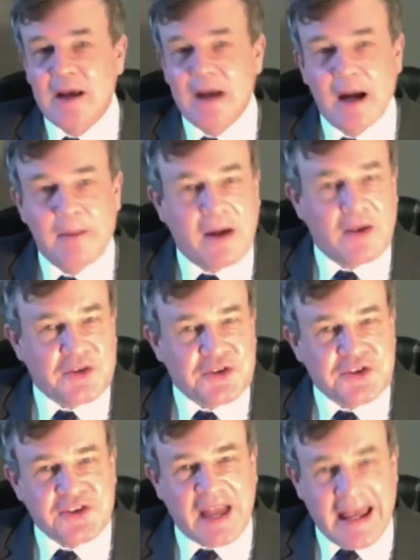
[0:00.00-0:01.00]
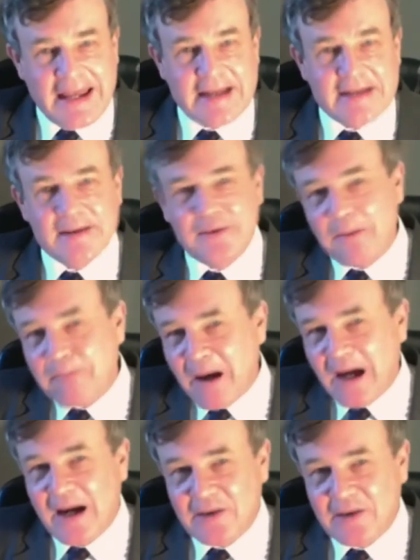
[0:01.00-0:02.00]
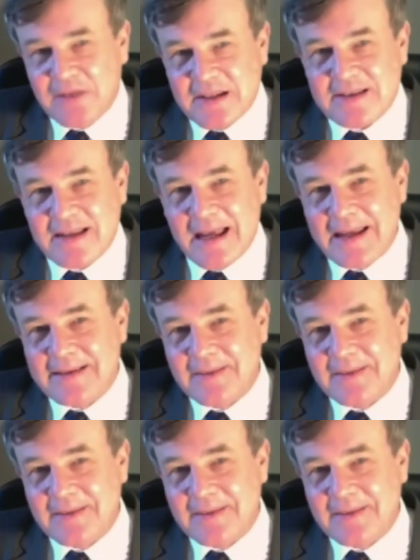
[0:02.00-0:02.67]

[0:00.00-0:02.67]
about the state and the power of the state